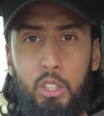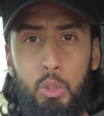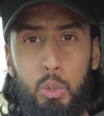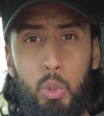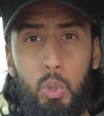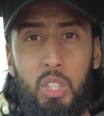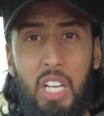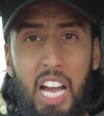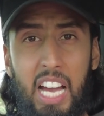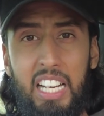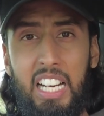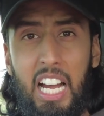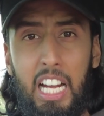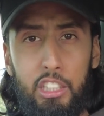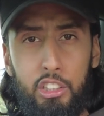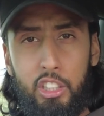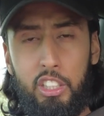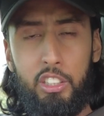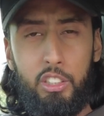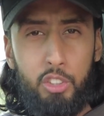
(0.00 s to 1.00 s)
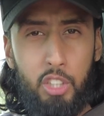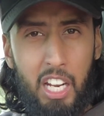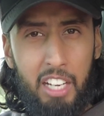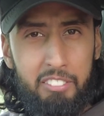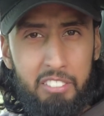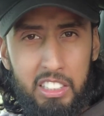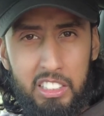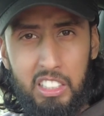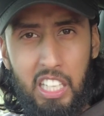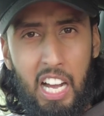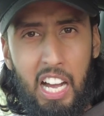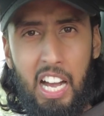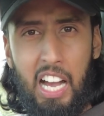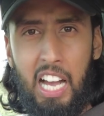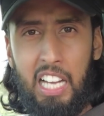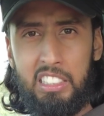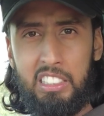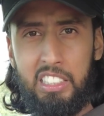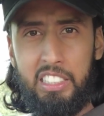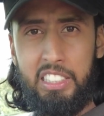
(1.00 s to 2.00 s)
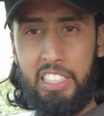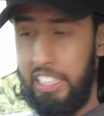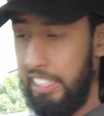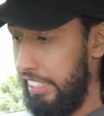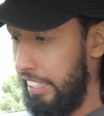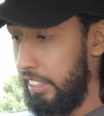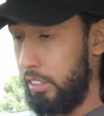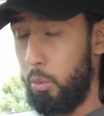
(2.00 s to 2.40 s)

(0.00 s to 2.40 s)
You can actually drive this car as a daily,